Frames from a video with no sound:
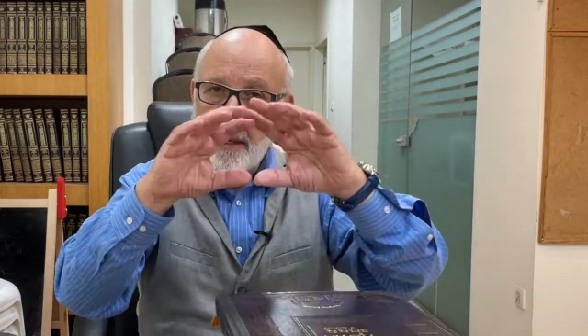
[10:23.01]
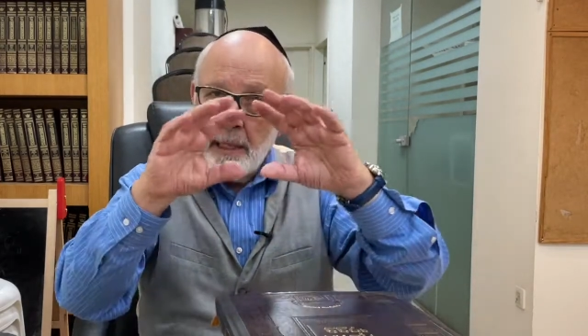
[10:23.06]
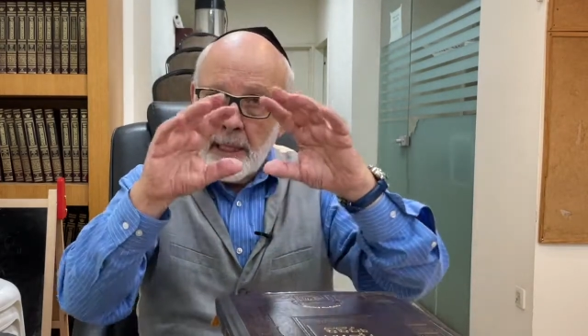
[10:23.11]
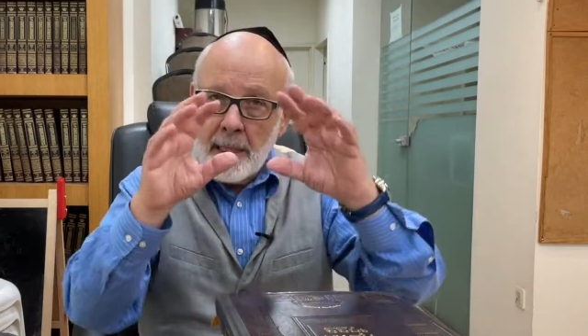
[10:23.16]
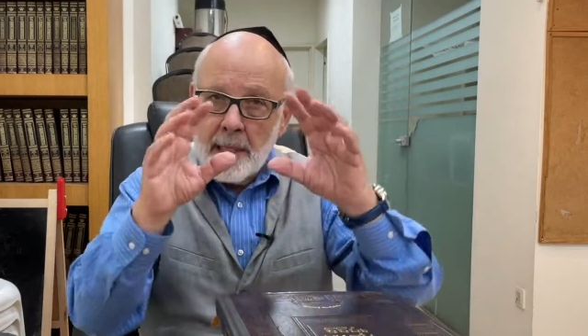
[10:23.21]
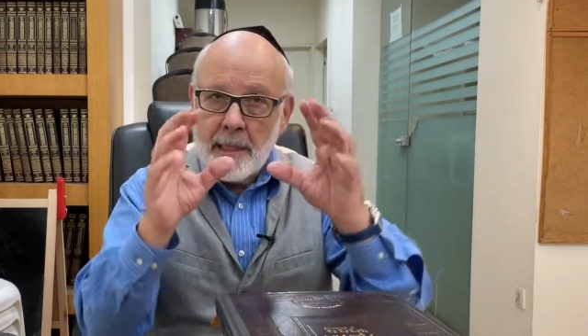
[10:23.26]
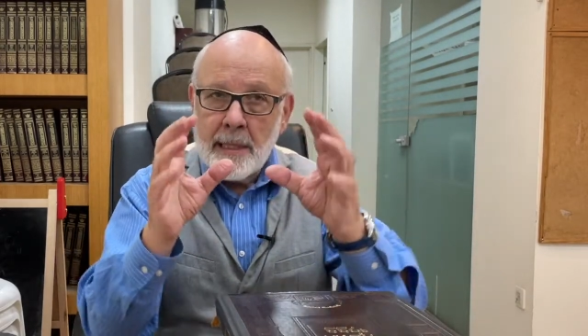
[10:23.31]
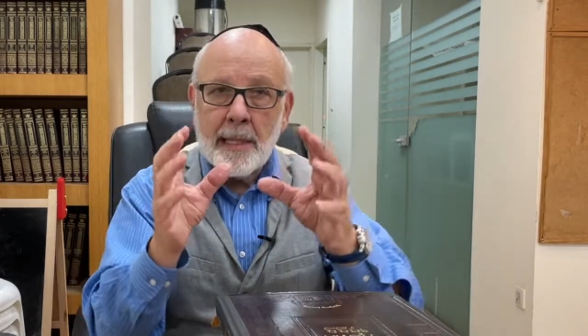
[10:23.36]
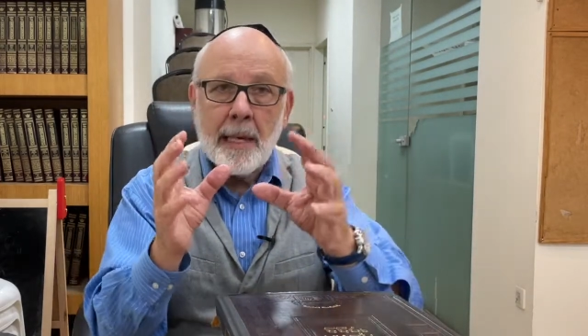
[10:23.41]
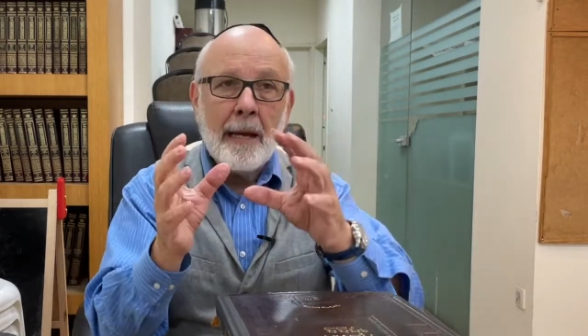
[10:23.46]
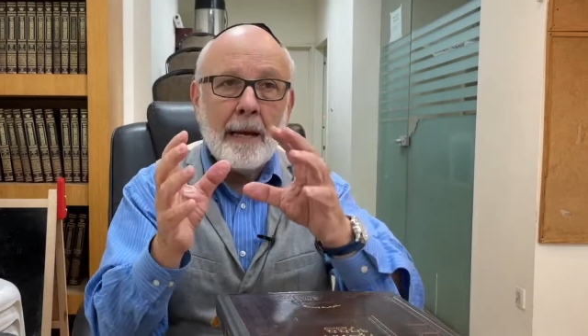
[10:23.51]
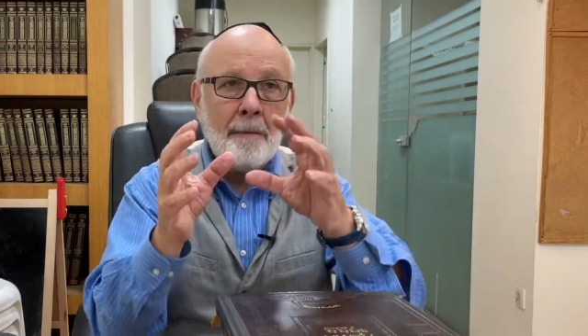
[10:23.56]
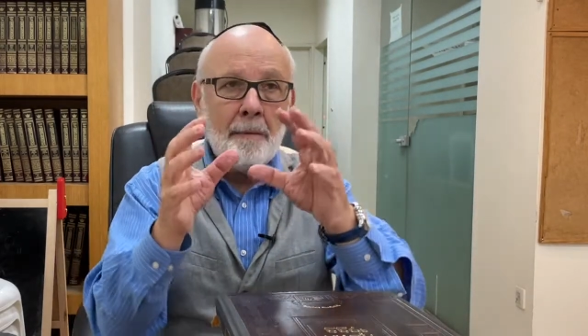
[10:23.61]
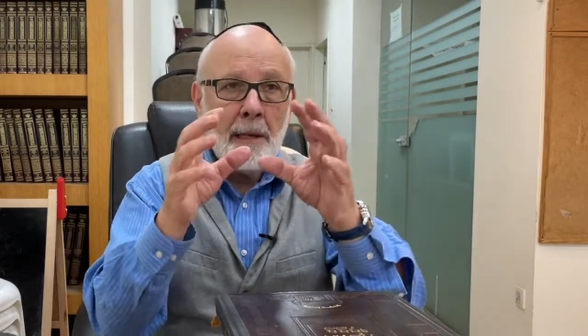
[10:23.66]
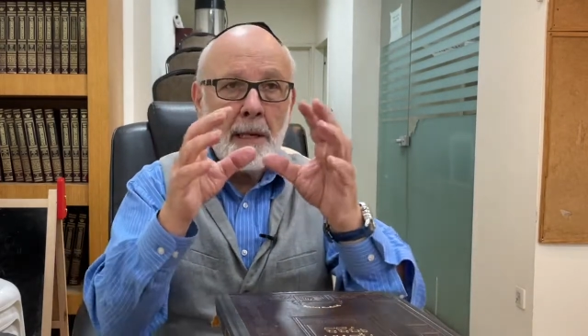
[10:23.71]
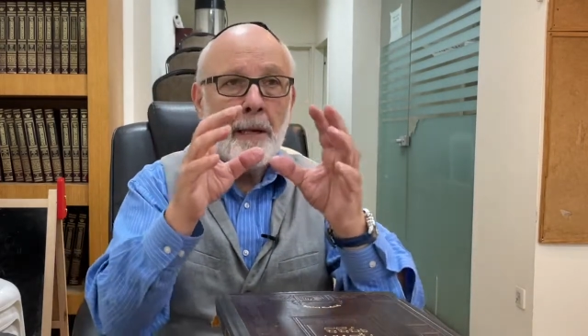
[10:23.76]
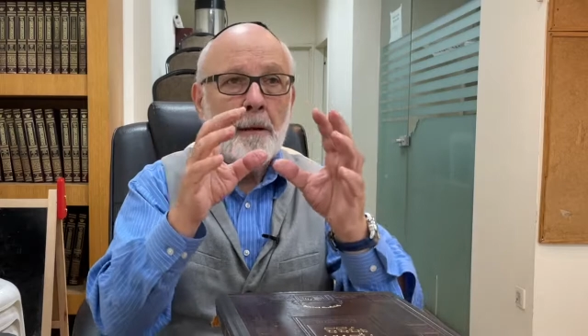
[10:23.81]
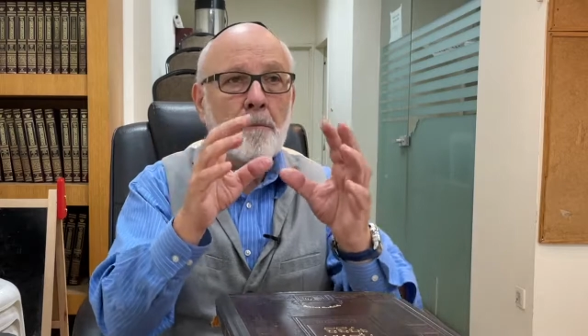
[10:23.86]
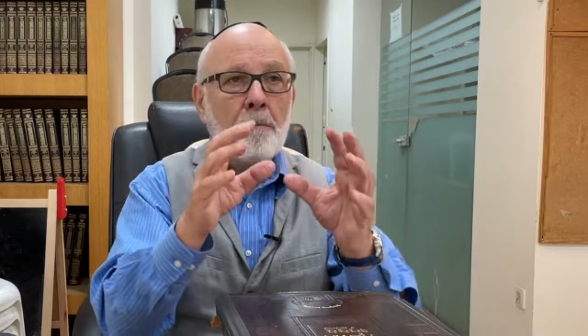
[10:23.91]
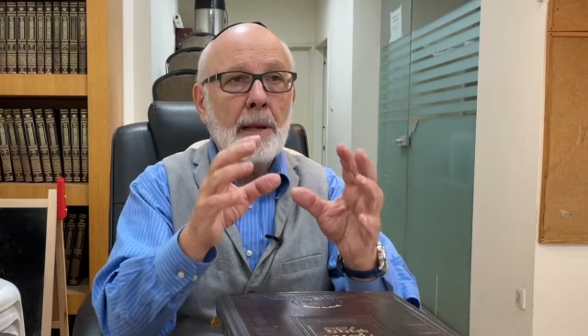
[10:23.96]
in time
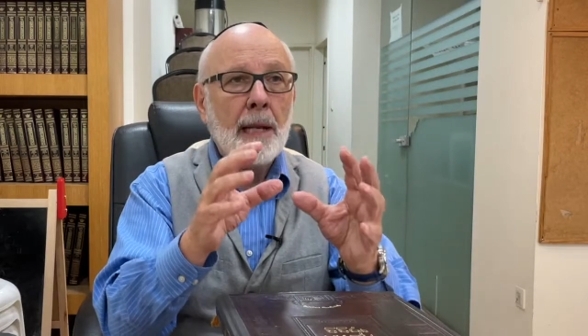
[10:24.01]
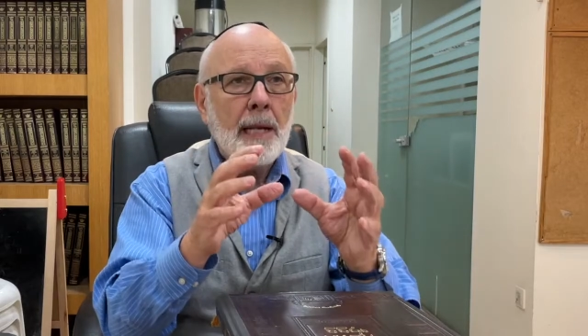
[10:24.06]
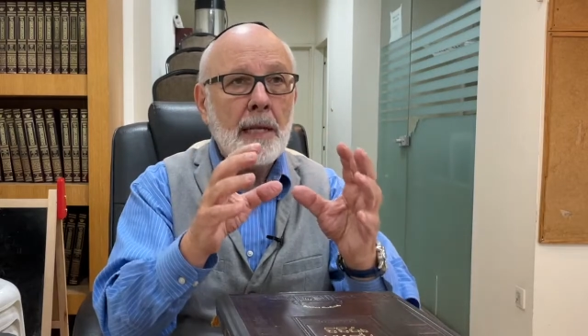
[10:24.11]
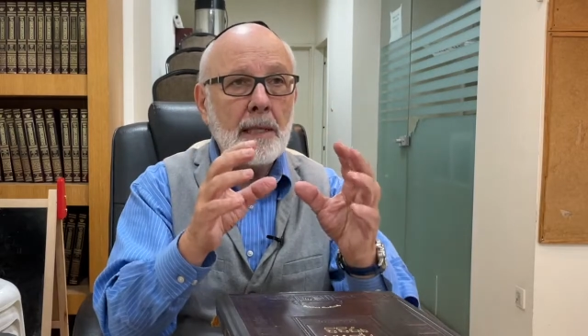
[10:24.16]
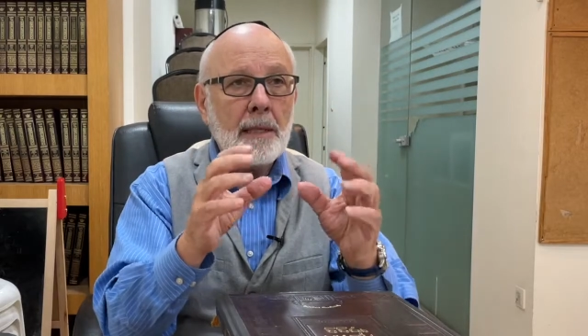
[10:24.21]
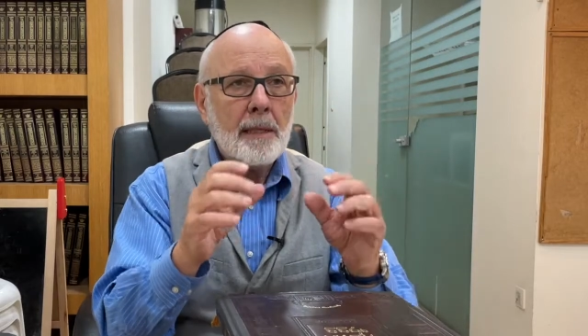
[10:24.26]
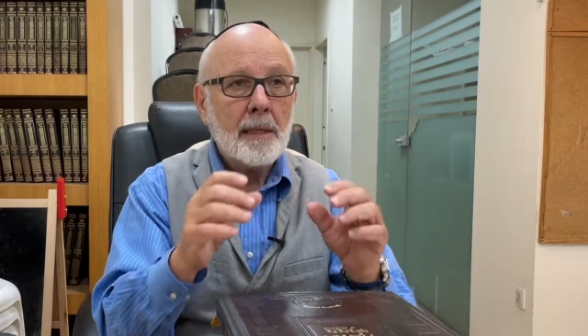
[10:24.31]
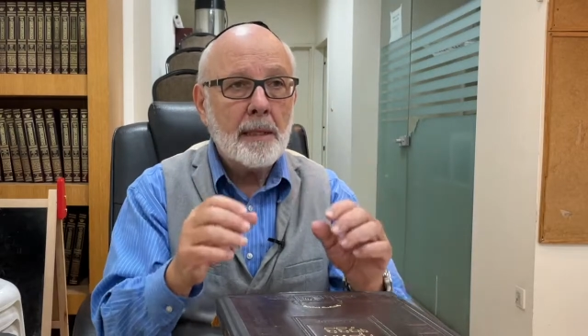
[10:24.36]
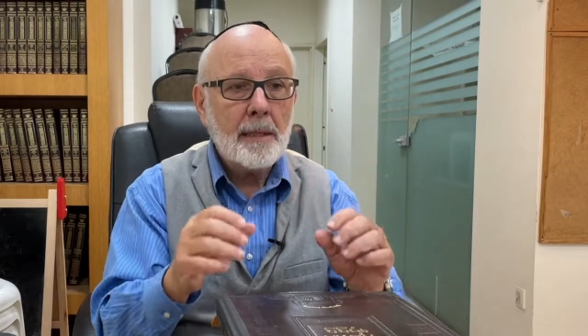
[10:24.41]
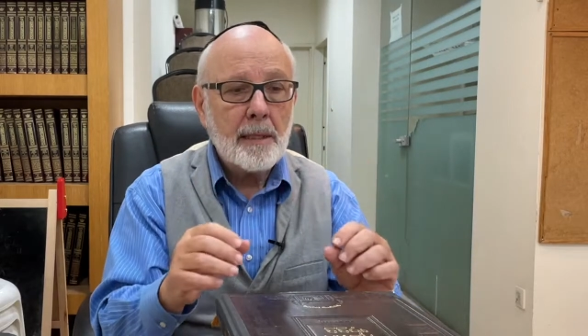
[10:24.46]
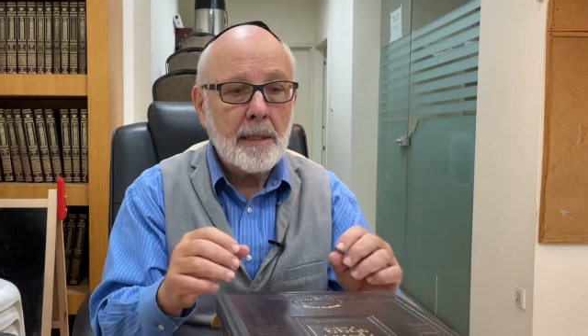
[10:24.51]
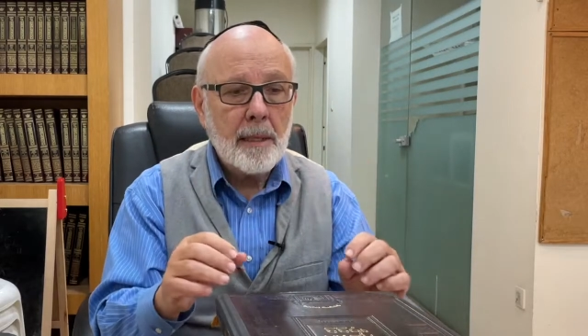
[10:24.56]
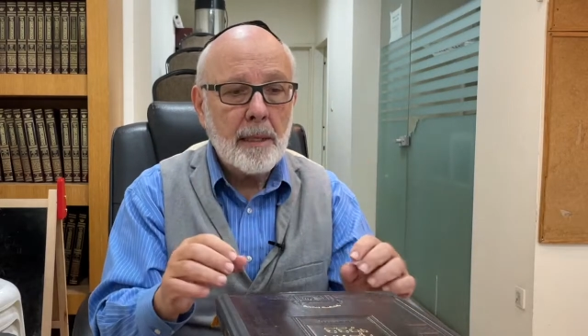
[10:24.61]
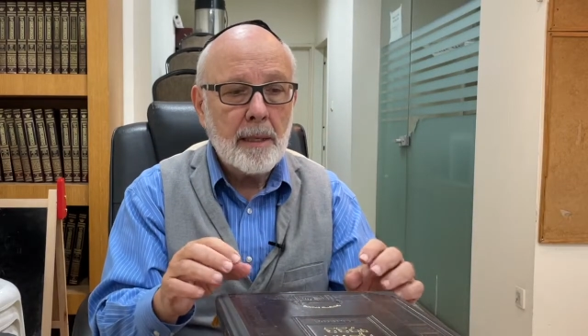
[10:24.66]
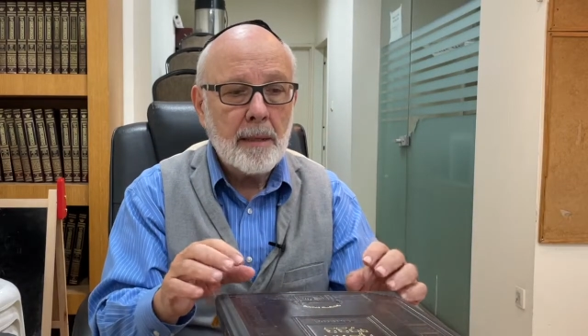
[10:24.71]
and in place, that